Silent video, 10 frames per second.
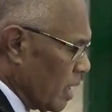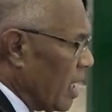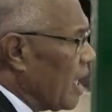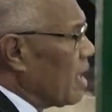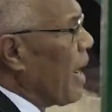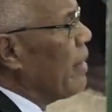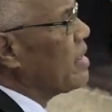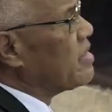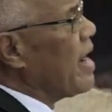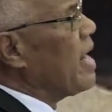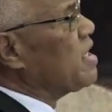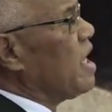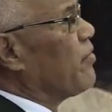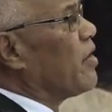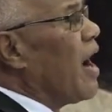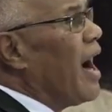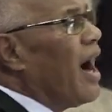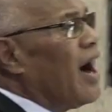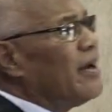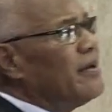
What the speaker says: And the Bible says, if God